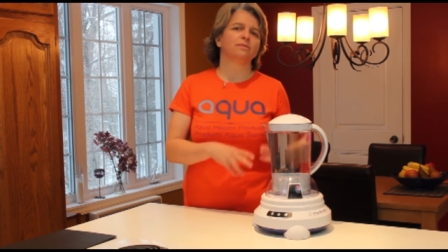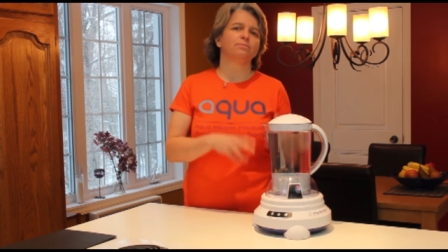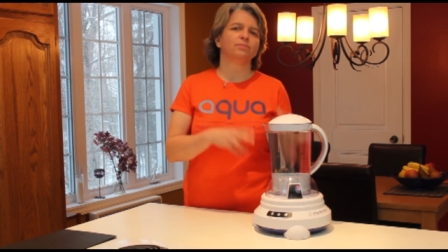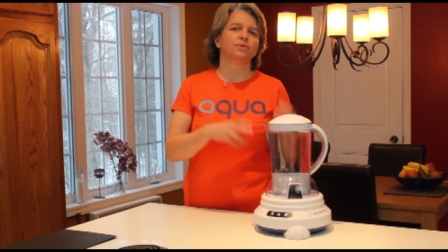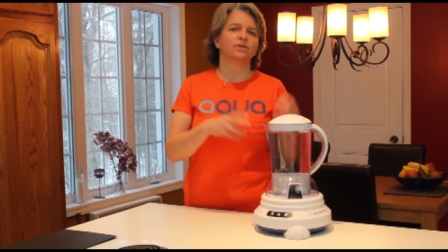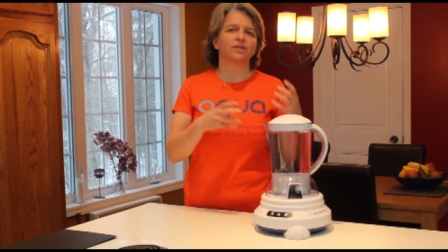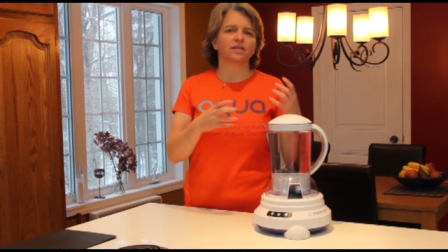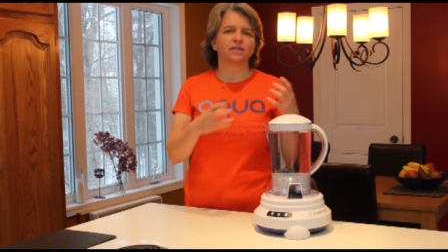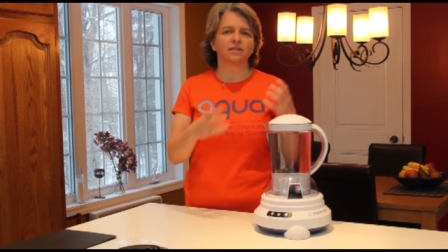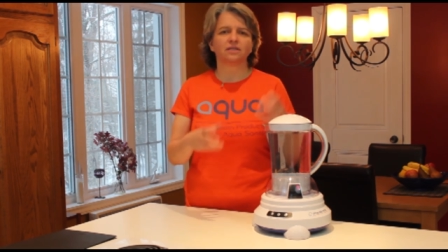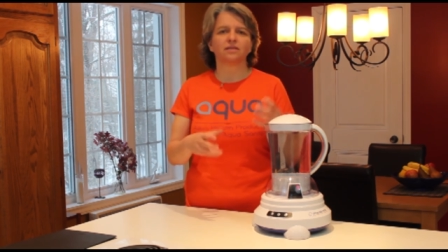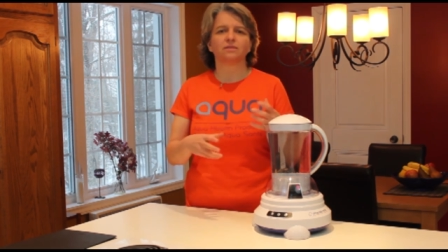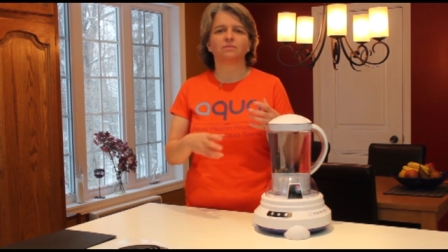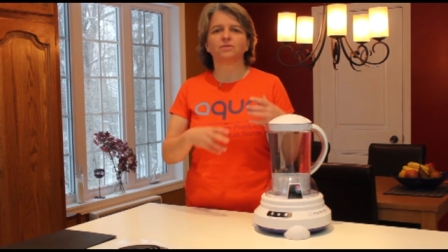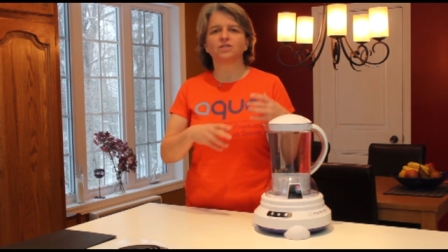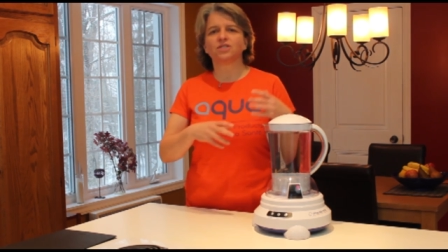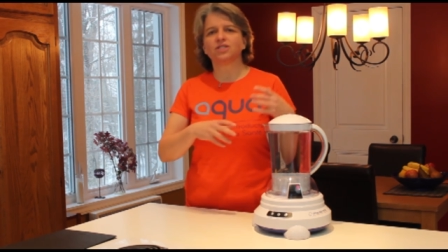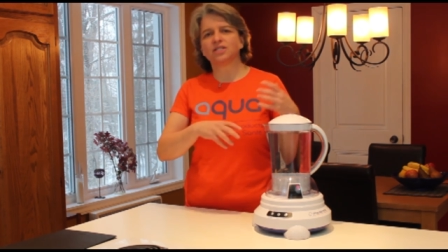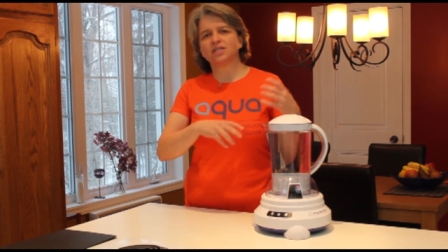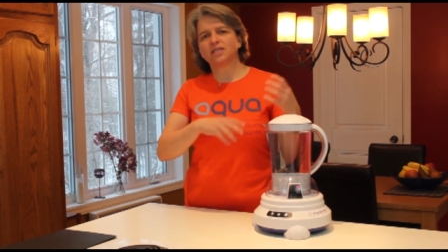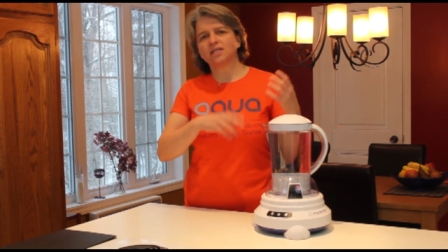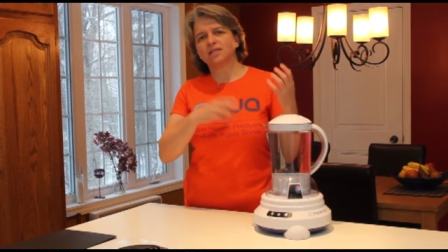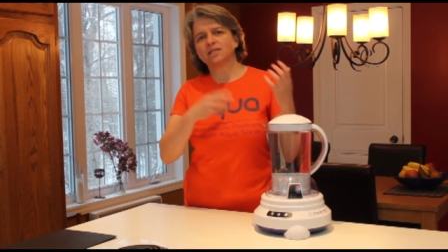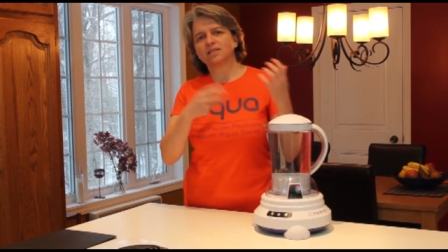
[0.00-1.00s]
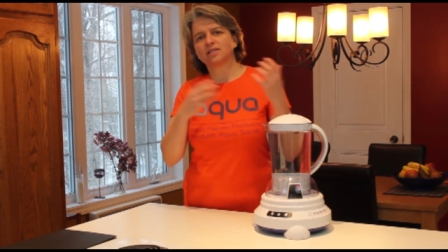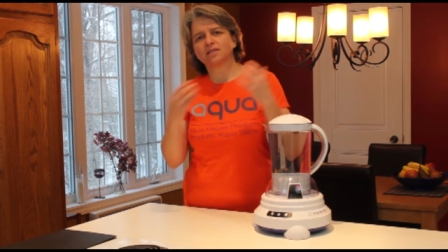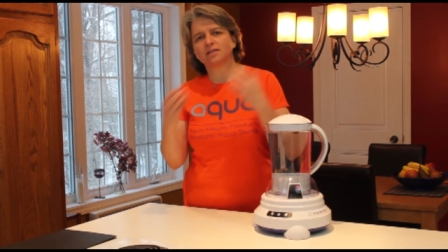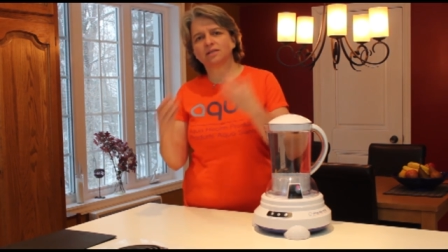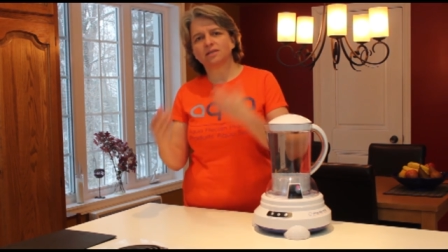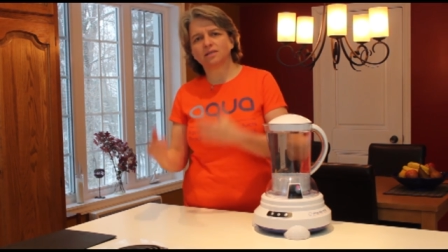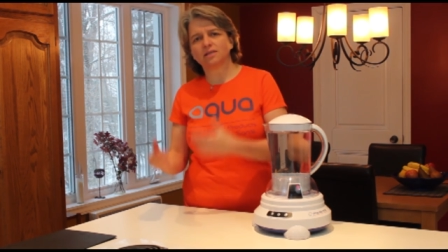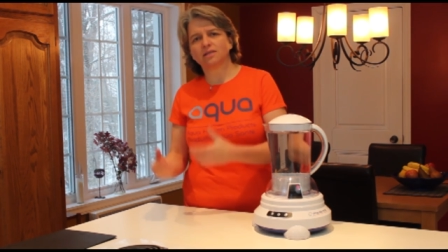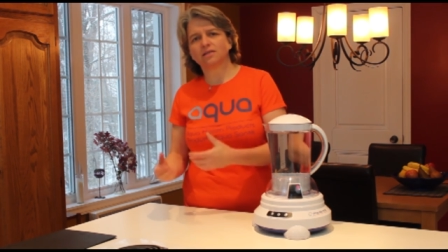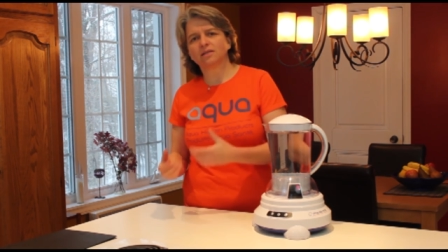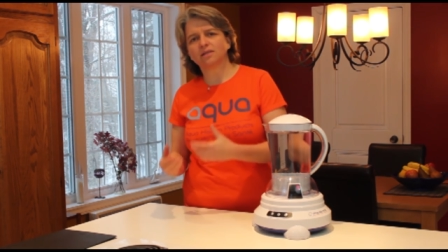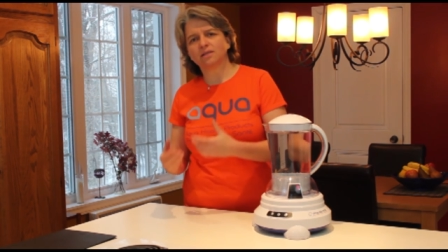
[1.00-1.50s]
put into machines,
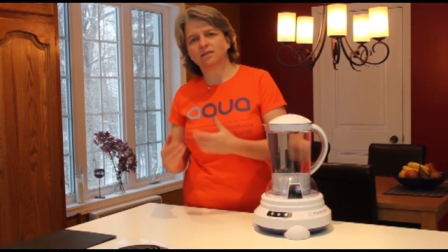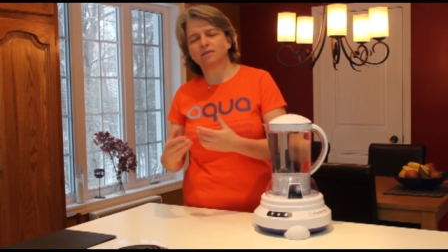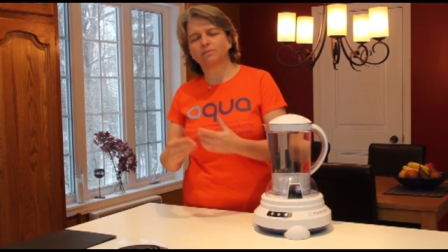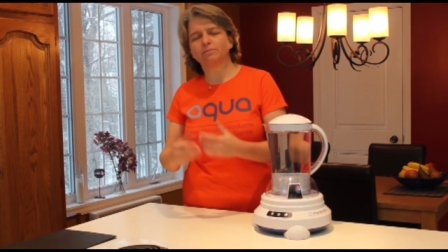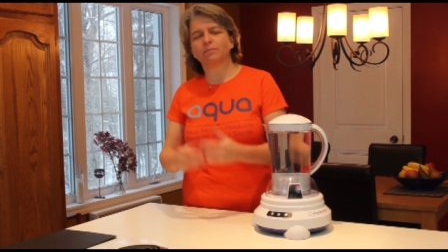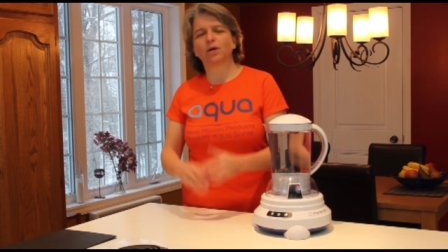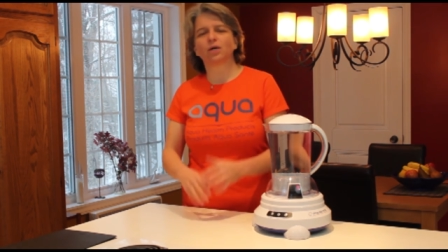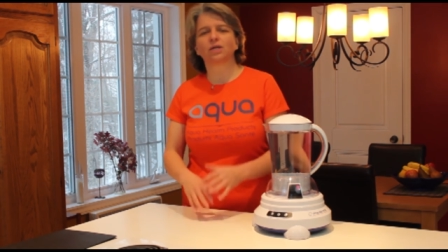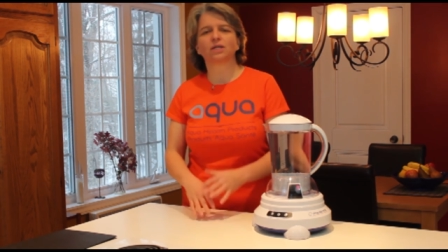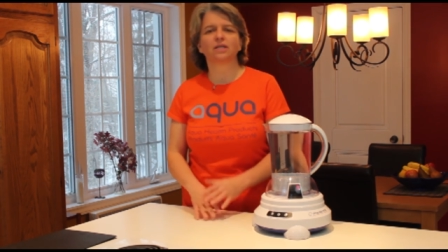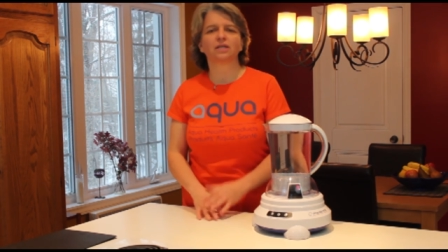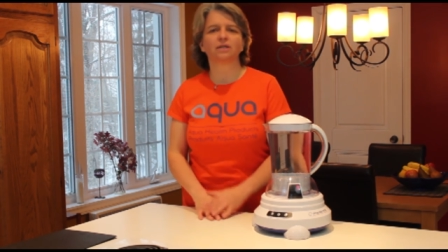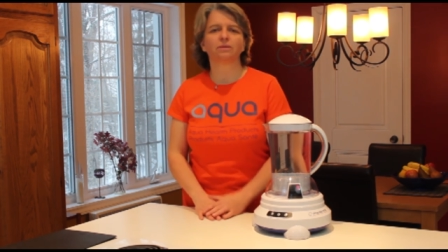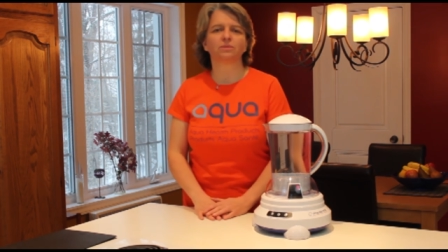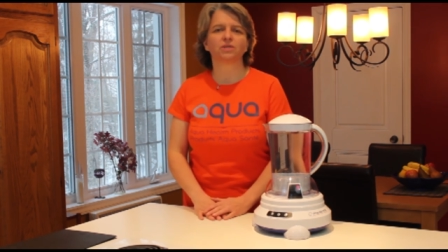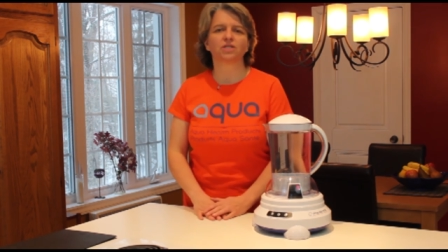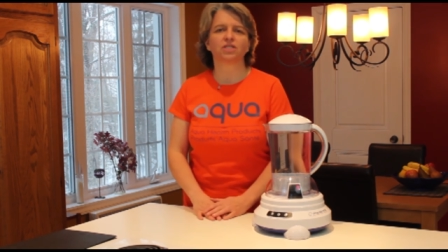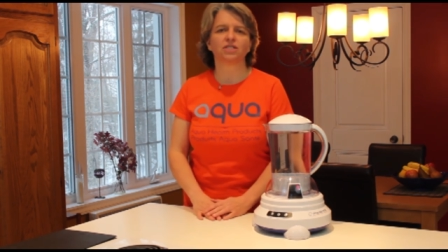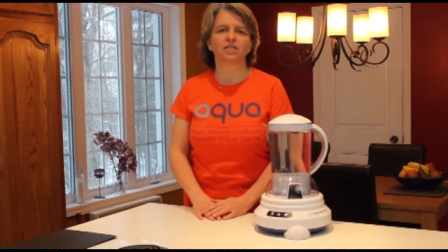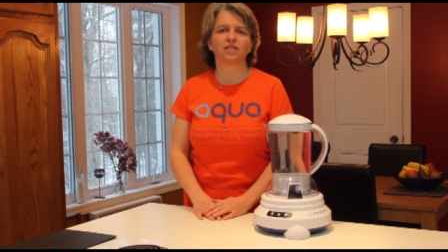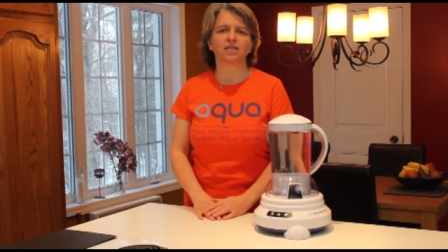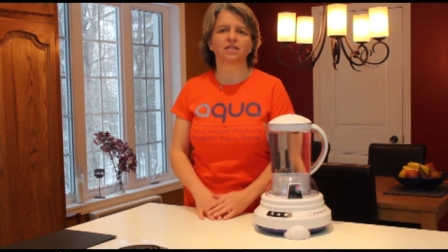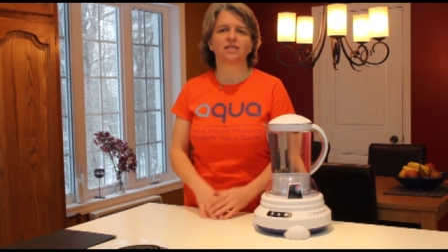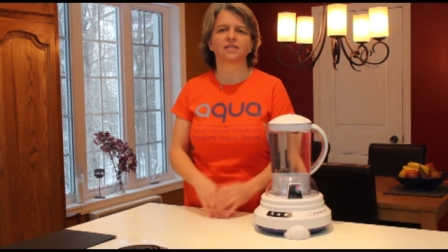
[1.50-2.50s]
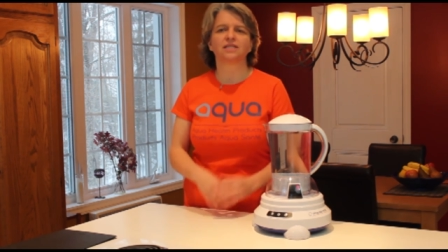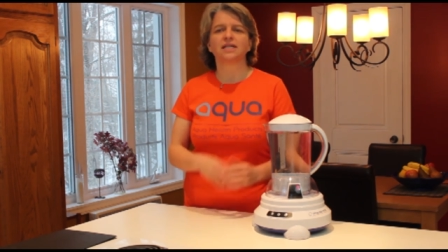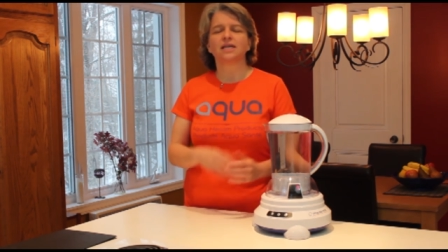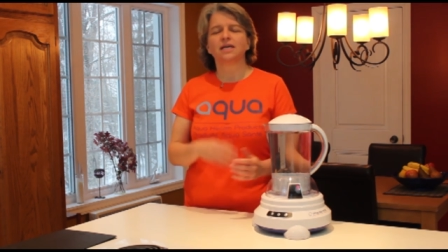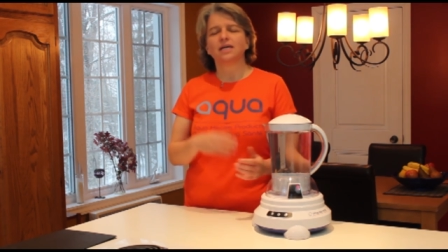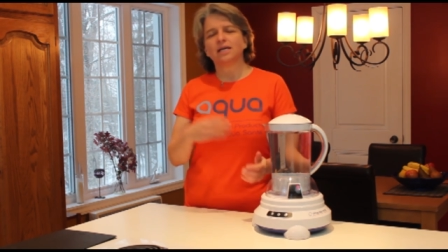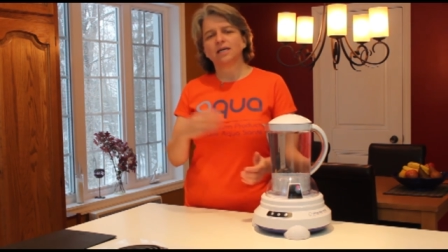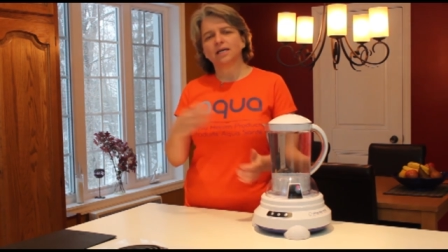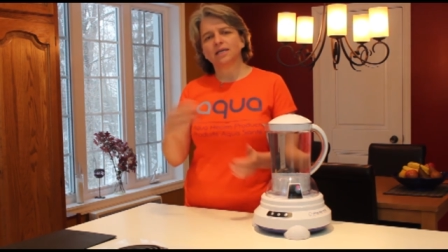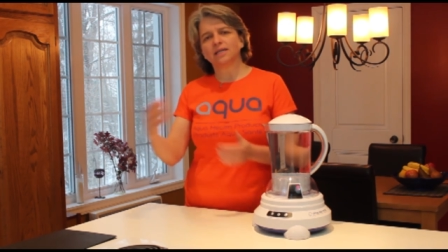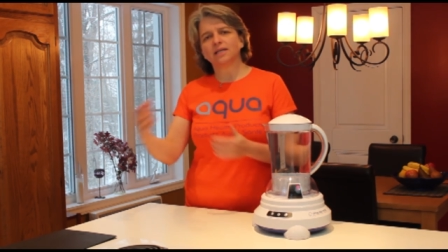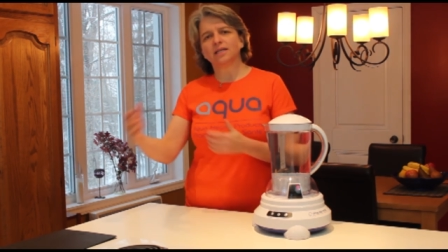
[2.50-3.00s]
to, into bottling machines,
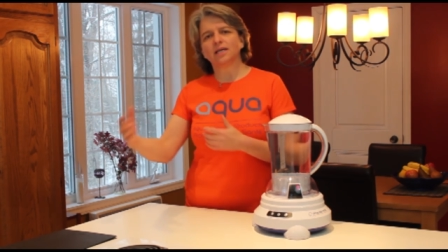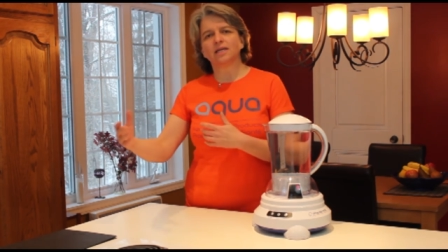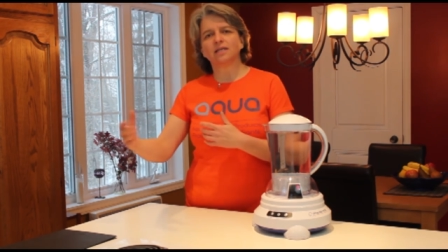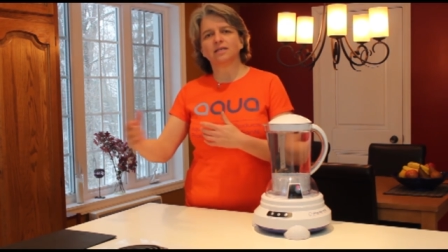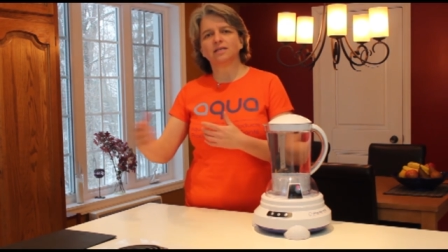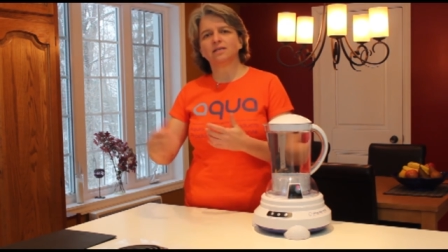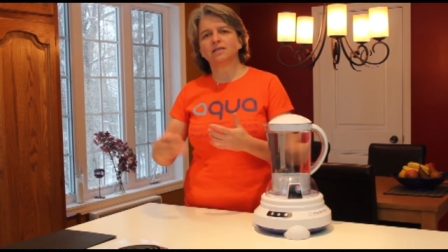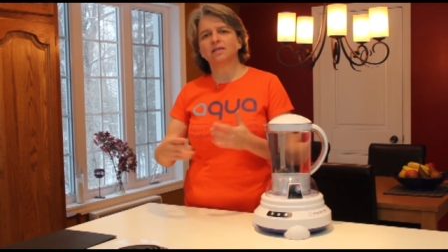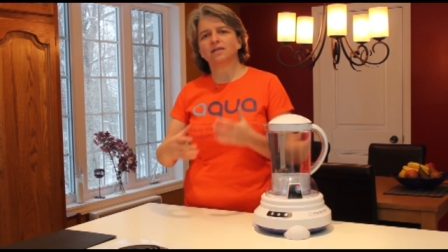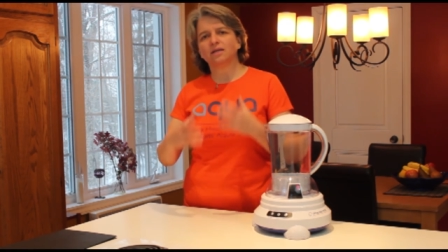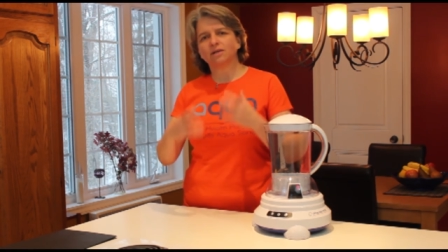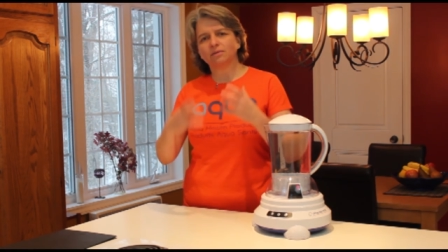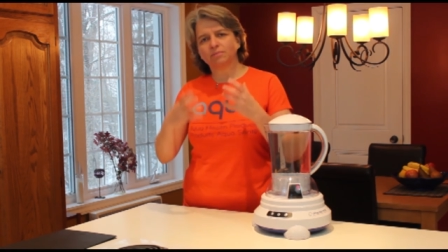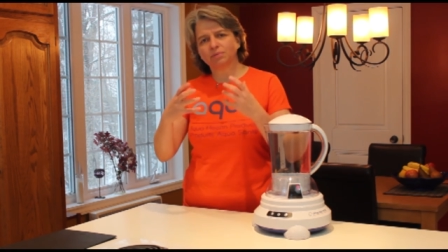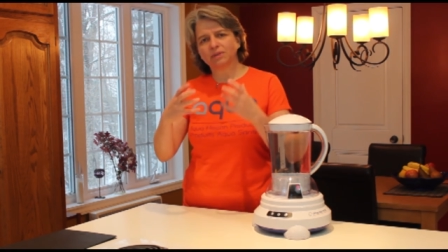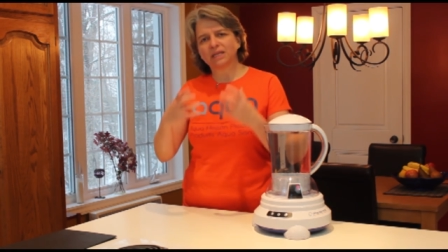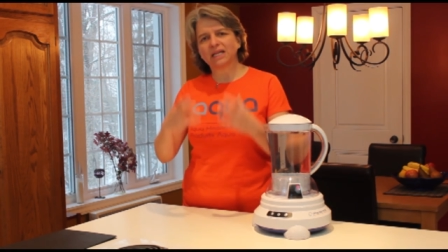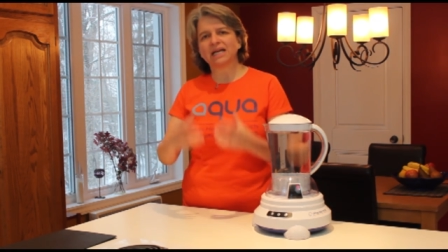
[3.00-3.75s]
and then you know